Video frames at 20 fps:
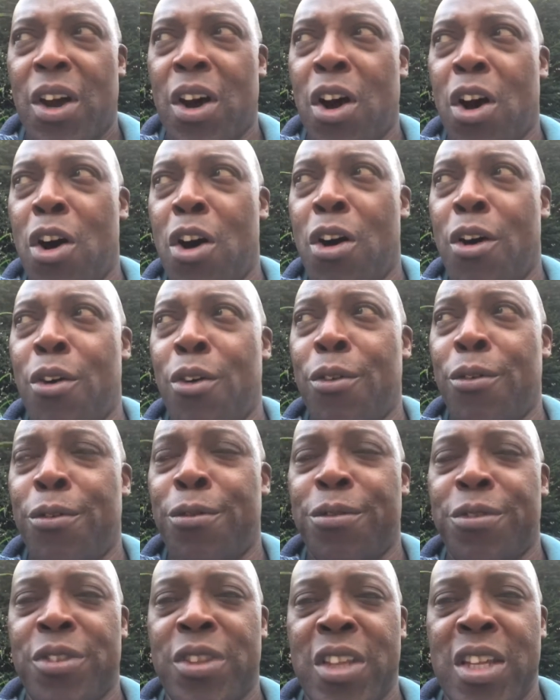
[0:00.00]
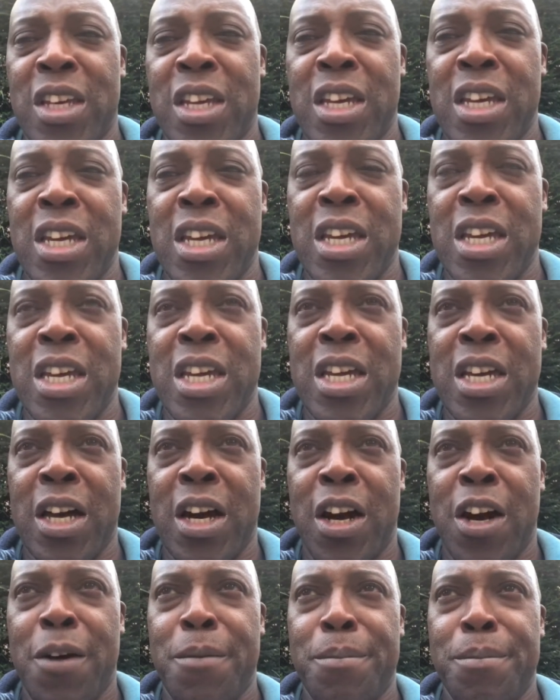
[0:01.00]
of the
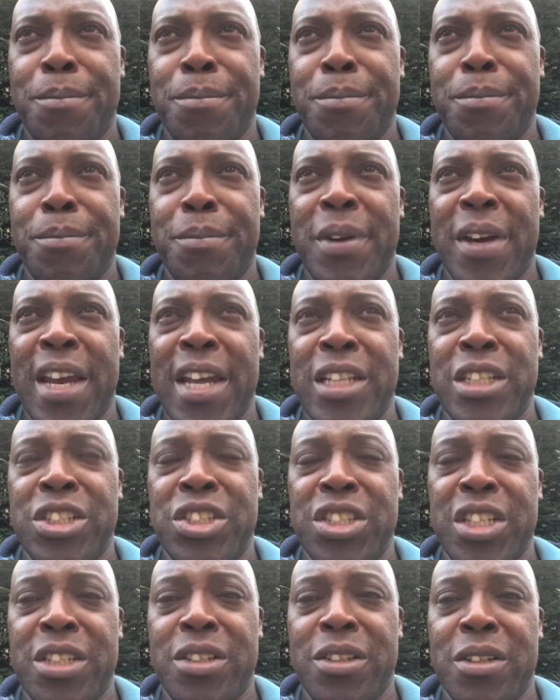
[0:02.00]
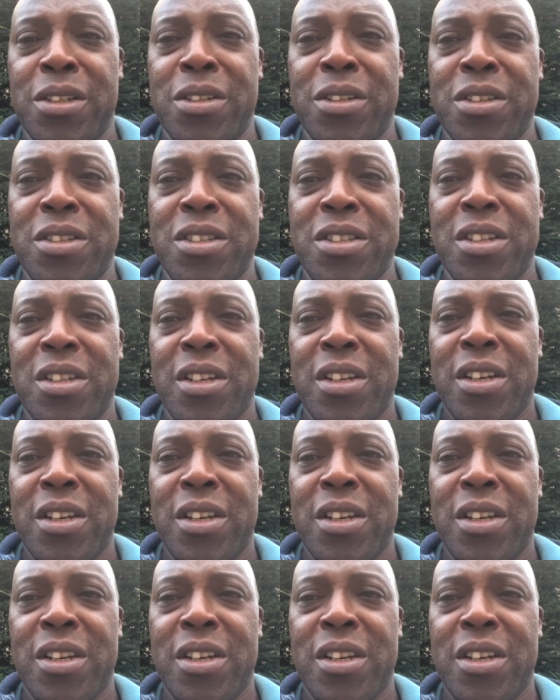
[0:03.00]
incident,